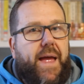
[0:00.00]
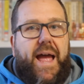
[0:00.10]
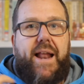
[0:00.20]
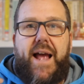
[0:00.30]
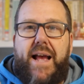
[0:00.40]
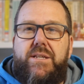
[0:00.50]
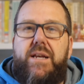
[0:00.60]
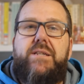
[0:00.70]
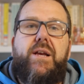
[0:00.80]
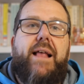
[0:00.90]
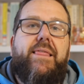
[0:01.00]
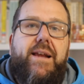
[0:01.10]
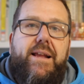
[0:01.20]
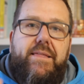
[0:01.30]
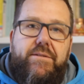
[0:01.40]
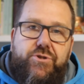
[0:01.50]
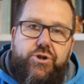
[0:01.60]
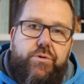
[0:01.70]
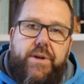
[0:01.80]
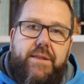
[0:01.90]
And as is in
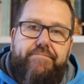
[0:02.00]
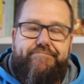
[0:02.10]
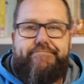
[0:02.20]
during